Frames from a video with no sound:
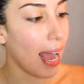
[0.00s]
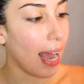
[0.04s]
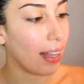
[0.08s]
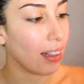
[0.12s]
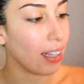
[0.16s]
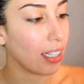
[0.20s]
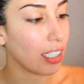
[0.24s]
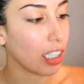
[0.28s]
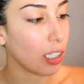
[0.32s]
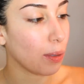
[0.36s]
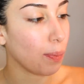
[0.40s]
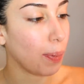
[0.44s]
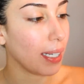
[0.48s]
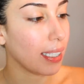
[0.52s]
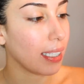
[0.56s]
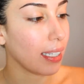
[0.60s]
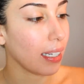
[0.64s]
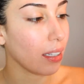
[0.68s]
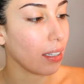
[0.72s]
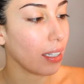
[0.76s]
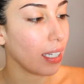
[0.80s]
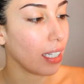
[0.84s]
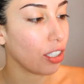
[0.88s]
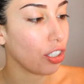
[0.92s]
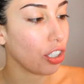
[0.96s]
And this is
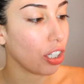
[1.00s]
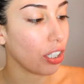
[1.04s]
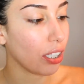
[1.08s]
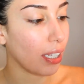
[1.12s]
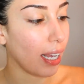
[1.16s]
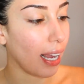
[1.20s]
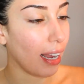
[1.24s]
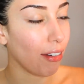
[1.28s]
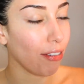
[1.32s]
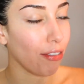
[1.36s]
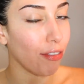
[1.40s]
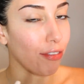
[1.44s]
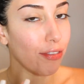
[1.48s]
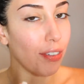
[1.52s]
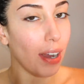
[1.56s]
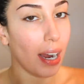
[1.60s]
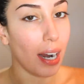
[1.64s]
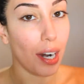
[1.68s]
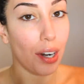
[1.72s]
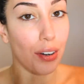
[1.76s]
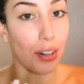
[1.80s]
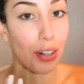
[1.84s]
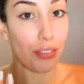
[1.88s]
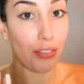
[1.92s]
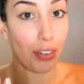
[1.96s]
basically just a
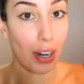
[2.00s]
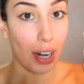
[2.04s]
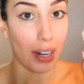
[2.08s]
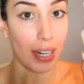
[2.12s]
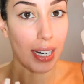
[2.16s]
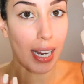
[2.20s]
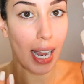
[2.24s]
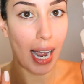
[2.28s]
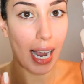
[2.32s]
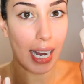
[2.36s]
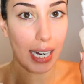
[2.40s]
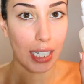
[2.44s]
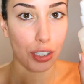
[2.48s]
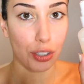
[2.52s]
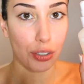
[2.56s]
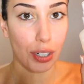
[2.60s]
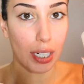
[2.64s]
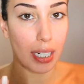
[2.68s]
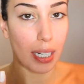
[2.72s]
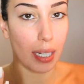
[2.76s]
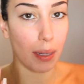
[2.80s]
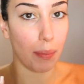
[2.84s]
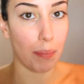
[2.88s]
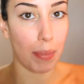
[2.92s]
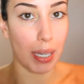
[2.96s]
very, very
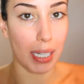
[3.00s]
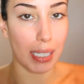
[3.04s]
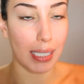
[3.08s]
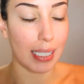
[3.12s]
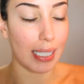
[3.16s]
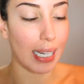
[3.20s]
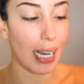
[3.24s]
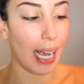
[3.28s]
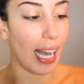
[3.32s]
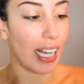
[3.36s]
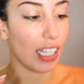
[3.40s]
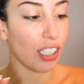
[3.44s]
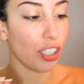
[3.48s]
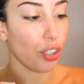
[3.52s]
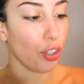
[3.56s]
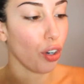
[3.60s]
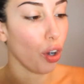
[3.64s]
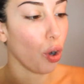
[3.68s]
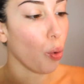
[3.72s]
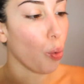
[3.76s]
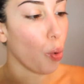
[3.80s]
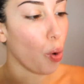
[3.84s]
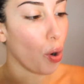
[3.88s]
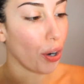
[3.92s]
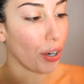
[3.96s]
hydrating mist. It has
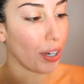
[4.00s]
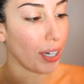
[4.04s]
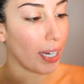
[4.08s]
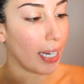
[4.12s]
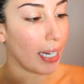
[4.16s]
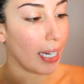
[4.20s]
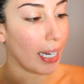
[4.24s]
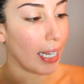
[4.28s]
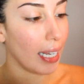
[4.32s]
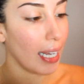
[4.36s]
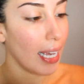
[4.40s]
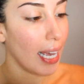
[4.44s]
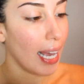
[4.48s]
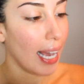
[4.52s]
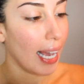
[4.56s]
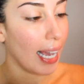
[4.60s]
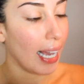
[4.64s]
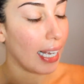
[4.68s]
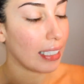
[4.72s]
no water in it.